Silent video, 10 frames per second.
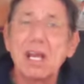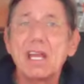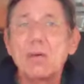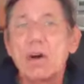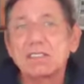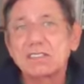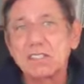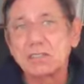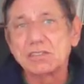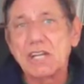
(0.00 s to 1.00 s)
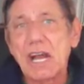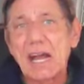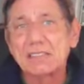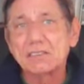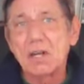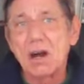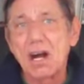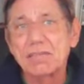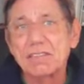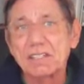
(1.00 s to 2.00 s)
He wants those guys
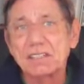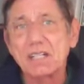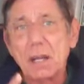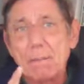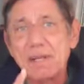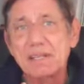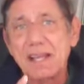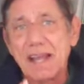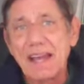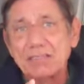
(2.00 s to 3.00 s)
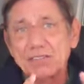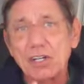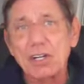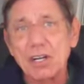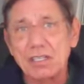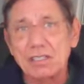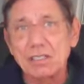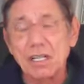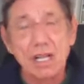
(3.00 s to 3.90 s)
confident, but they have to earn it.